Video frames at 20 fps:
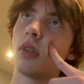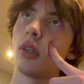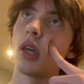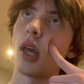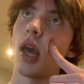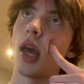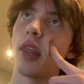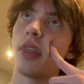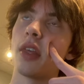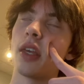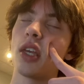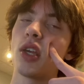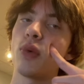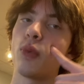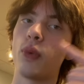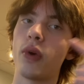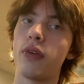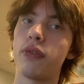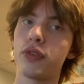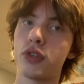I think he
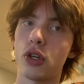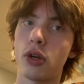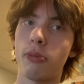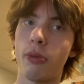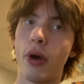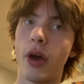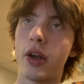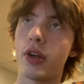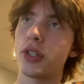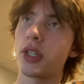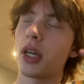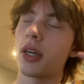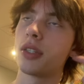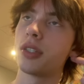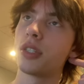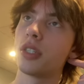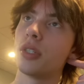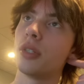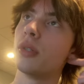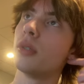whiffed Turbo Energize
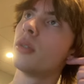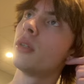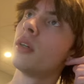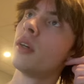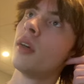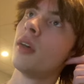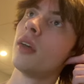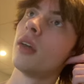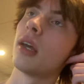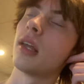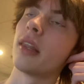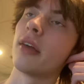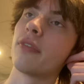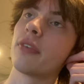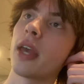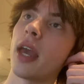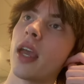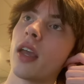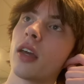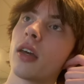too, and left
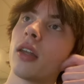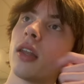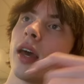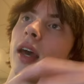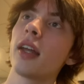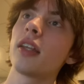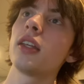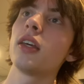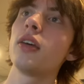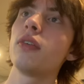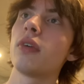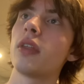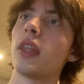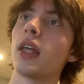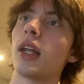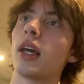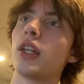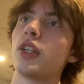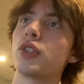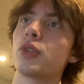Kanga inactive, and then
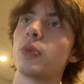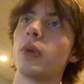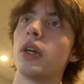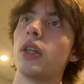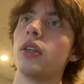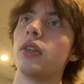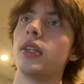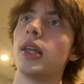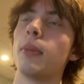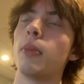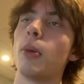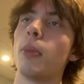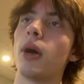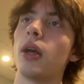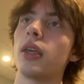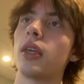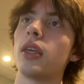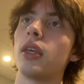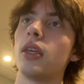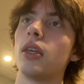I just went double
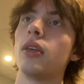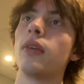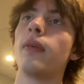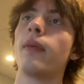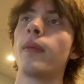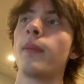Monkey,